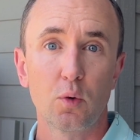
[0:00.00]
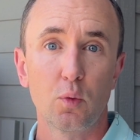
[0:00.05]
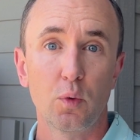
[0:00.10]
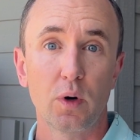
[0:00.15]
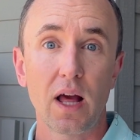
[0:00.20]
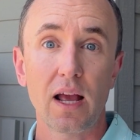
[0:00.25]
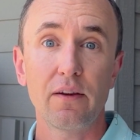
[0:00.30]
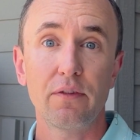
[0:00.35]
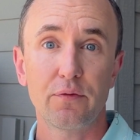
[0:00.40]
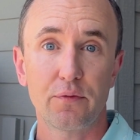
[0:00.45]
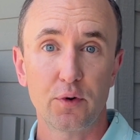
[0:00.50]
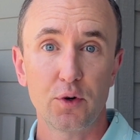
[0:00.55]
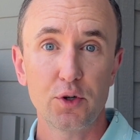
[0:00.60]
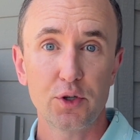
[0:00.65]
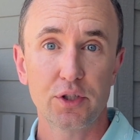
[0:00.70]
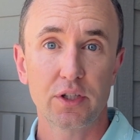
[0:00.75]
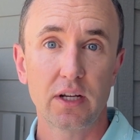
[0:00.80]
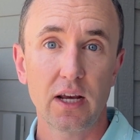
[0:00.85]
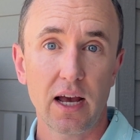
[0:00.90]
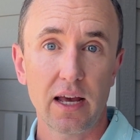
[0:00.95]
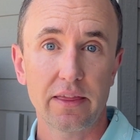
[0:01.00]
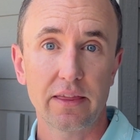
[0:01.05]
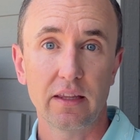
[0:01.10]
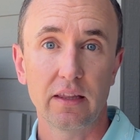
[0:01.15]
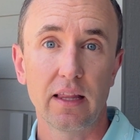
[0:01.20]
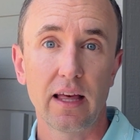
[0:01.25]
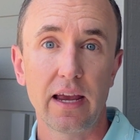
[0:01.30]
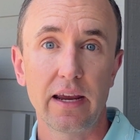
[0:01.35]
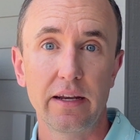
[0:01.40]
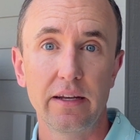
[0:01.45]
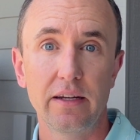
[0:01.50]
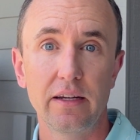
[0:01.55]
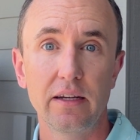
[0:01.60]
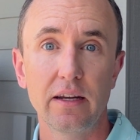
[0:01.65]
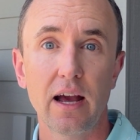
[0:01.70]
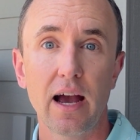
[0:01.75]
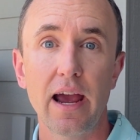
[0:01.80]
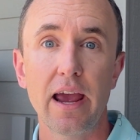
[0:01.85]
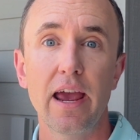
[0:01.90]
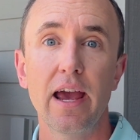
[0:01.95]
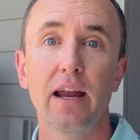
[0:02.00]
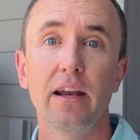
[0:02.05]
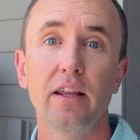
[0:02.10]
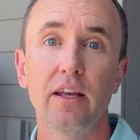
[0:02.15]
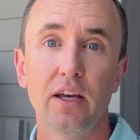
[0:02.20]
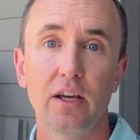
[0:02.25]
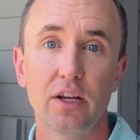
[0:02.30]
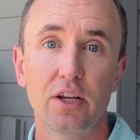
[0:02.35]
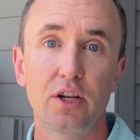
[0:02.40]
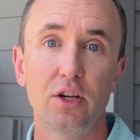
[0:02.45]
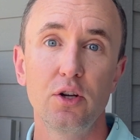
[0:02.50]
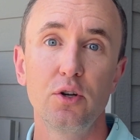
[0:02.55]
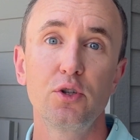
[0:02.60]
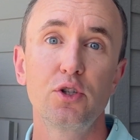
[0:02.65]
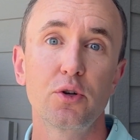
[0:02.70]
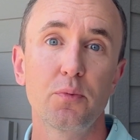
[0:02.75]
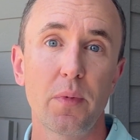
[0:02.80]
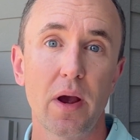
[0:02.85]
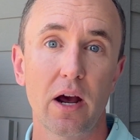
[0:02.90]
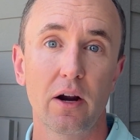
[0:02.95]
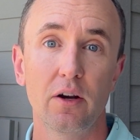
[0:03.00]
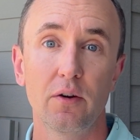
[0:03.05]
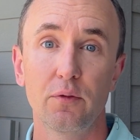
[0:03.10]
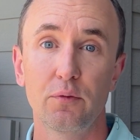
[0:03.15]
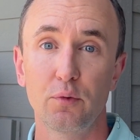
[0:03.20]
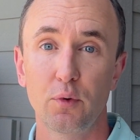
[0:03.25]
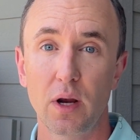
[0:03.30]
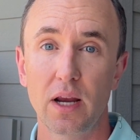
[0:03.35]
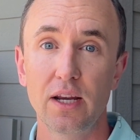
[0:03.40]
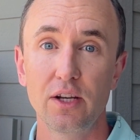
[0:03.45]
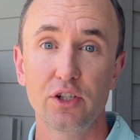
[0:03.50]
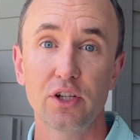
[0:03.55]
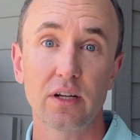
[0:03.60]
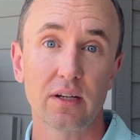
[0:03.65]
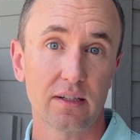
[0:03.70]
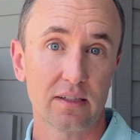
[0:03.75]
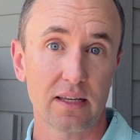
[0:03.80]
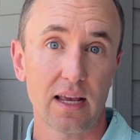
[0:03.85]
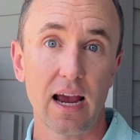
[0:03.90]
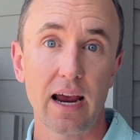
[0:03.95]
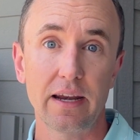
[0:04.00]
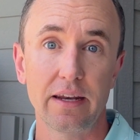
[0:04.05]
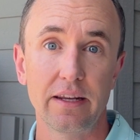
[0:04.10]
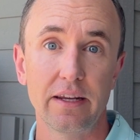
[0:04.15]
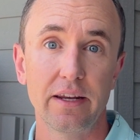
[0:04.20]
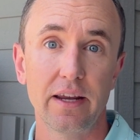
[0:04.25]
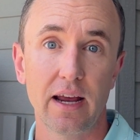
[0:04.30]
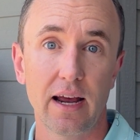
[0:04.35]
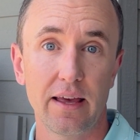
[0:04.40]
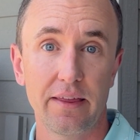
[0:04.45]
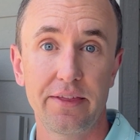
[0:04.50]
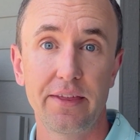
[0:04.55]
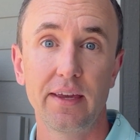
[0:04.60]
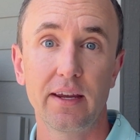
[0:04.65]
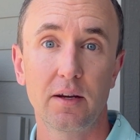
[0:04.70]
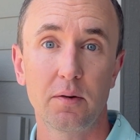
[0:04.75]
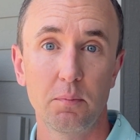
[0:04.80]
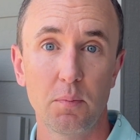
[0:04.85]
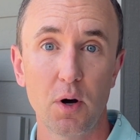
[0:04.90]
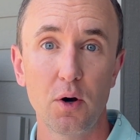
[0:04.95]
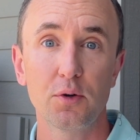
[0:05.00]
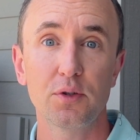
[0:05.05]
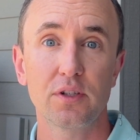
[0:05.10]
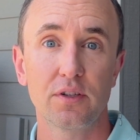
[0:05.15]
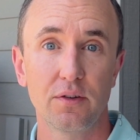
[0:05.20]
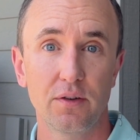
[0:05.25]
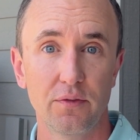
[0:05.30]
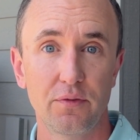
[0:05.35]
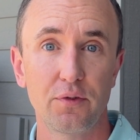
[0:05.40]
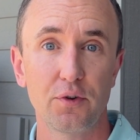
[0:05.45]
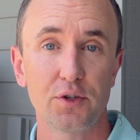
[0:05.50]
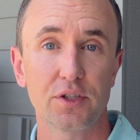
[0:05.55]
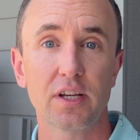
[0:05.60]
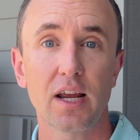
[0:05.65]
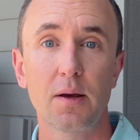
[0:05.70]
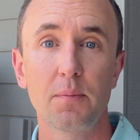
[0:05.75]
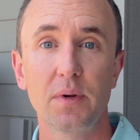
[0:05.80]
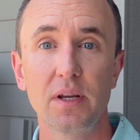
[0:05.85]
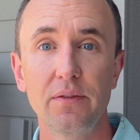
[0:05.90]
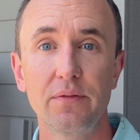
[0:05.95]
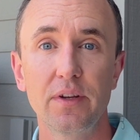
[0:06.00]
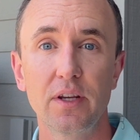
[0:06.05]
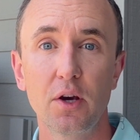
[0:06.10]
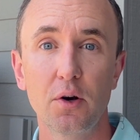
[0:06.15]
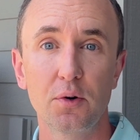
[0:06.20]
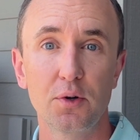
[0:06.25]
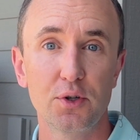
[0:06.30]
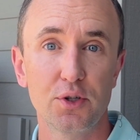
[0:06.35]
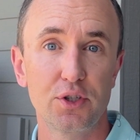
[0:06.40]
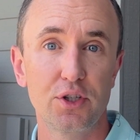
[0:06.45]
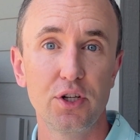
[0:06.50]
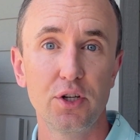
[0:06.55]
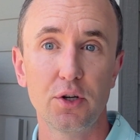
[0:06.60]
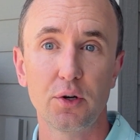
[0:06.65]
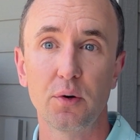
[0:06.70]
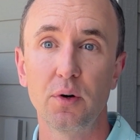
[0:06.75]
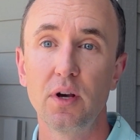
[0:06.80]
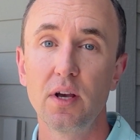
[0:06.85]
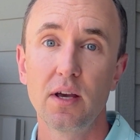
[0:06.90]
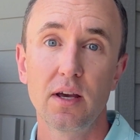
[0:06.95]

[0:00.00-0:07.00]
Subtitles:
When I first got the Lightning, I had a huge amount of range anxiety. I think most first-time EV owners do.